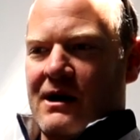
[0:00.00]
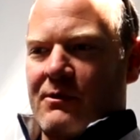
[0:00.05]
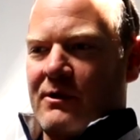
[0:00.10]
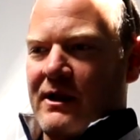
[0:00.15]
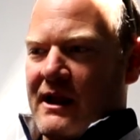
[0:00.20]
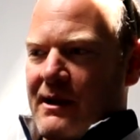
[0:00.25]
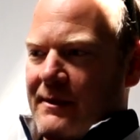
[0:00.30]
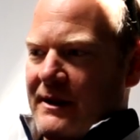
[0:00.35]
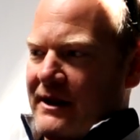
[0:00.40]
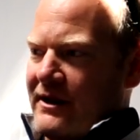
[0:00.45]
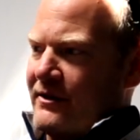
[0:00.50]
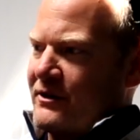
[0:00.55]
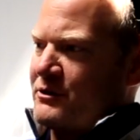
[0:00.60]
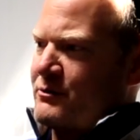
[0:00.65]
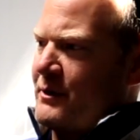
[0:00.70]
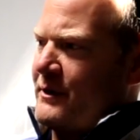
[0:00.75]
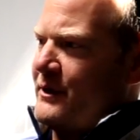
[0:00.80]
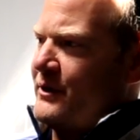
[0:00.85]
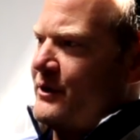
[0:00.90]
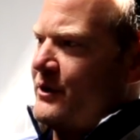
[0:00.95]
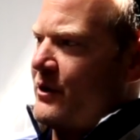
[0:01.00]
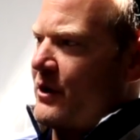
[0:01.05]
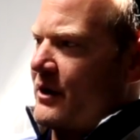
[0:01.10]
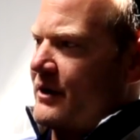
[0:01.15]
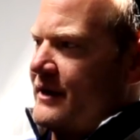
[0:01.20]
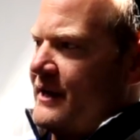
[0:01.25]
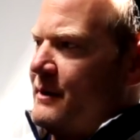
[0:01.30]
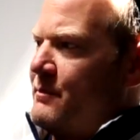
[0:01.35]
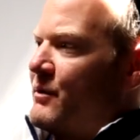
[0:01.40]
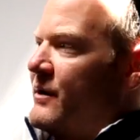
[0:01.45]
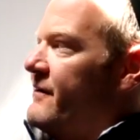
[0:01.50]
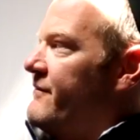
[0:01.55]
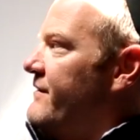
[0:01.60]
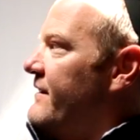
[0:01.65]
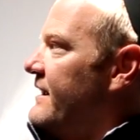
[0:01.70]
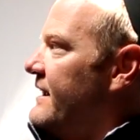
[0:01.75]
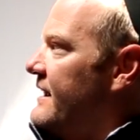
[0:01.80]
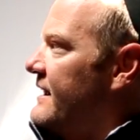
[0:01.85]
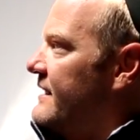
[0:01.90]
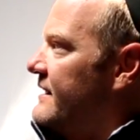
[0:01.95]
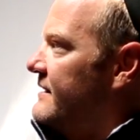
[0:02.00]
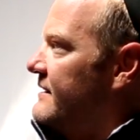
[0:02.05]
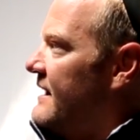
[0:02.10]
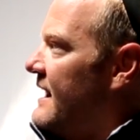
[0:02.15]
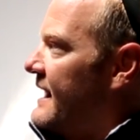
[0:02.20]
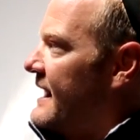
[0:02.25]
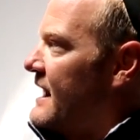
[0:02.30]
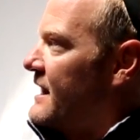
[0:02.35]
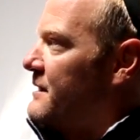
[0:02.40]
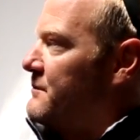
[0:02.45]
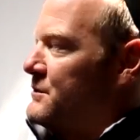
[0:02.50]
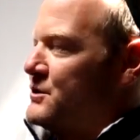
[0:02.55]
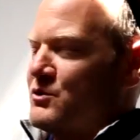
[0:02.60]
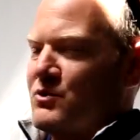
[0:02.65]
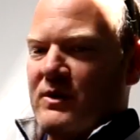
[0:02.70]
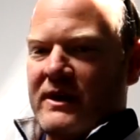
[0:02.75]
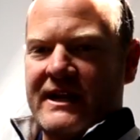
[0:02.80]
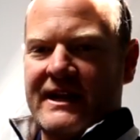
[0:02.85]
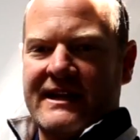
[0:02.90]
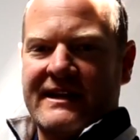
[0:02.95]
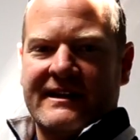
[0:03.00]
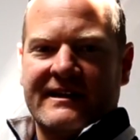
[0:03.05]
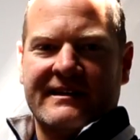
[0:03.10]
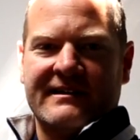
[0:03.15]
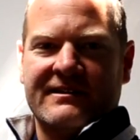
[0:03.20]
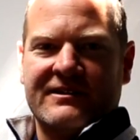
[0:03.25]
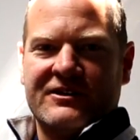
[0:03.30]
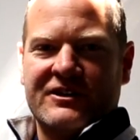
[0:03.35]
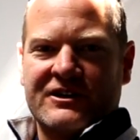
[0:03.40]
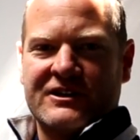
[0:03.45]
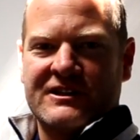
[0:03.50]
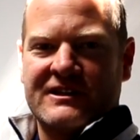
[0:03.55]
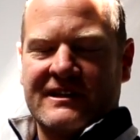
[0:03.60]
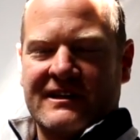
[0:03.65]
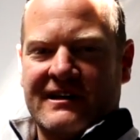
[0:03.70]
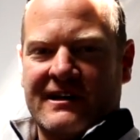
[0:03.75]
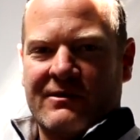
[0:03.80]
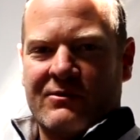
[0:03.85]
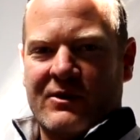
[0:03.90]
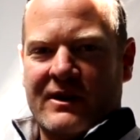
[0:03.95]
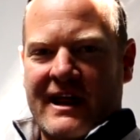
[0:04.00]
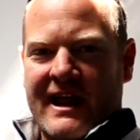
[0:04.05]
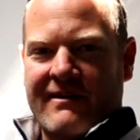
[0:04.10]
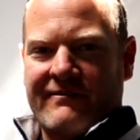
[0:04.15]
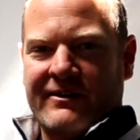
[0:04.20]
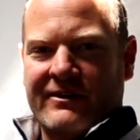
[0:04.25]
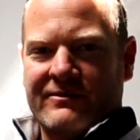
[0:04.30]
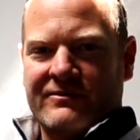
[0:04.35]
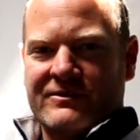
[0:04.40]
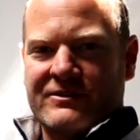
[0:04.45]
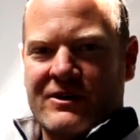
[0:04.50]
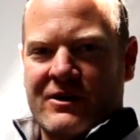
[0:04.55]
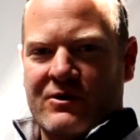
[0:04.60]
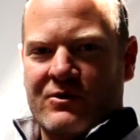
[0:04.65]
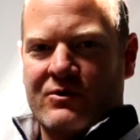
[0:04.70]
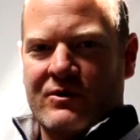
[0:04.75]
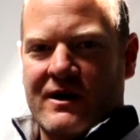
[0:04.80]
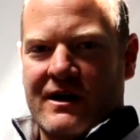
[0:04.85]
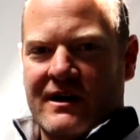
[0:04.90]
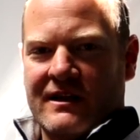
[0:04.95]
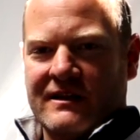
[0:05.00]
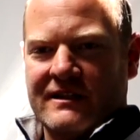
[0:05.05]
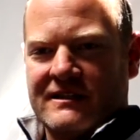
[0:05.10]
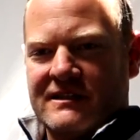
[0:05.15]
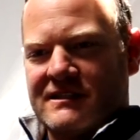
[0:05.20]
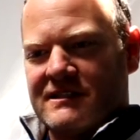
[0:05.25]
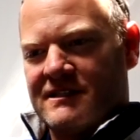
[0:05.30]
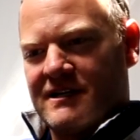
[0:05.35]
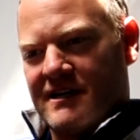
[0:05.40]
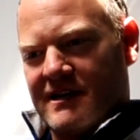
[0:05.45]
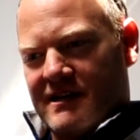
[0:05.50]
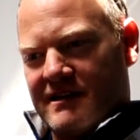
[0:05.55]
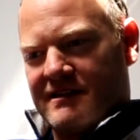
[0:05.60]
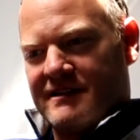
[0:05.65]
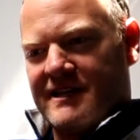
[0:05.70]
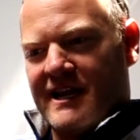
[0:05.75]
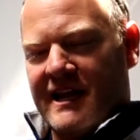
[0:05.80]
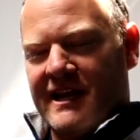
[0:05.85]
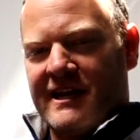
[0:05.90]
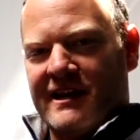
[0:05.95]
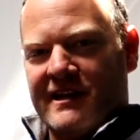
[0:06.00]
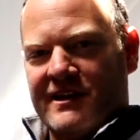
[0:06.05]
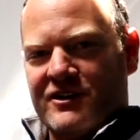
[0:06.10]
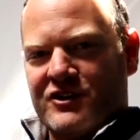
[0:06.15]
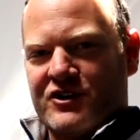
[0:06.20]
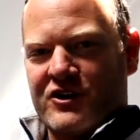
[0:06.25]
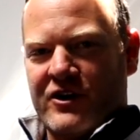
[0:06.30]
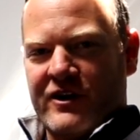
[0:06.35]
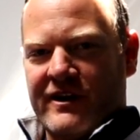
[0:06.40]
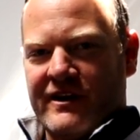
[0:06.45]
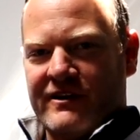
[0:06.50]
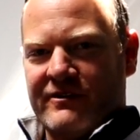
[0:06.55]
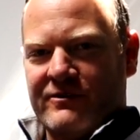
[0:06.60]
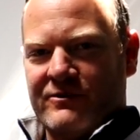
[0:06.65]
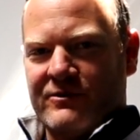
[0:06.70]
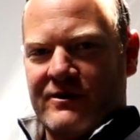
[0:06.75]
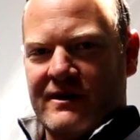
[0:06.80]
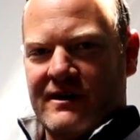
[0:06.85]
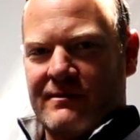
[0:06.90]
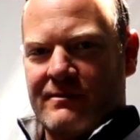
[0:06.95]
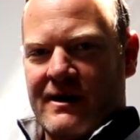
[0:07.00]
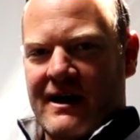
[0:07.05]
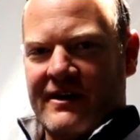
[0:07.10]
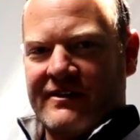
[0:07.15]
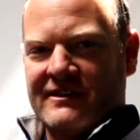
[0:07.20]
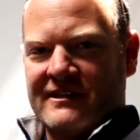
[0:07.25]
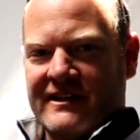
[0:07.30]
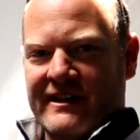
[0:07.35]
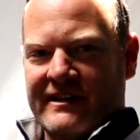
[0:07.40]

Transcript: we come in here this week to do our debriefing and hang out in between and just what have you. So let's take you and show you behind the